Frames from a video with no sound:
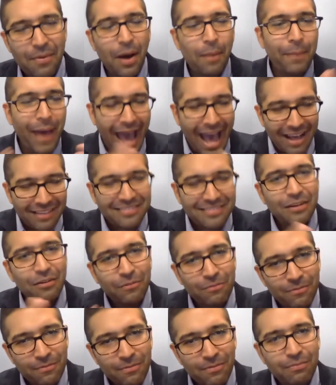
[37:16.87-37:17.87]
a past and
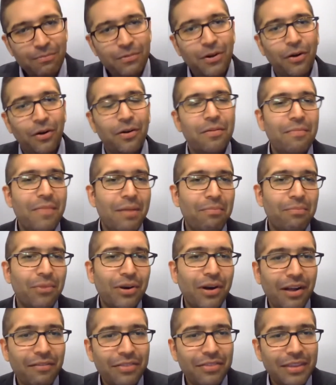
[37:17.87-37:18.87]
a current
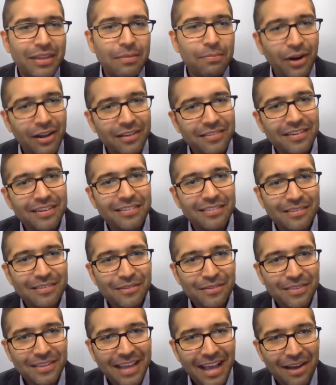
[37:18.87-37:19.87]
member of the President's
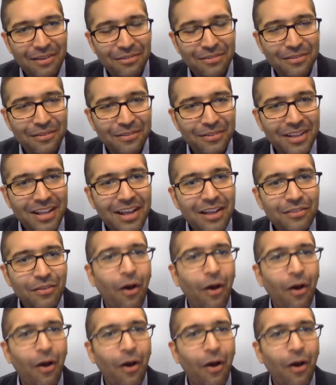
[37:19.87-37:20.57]
Youth Council,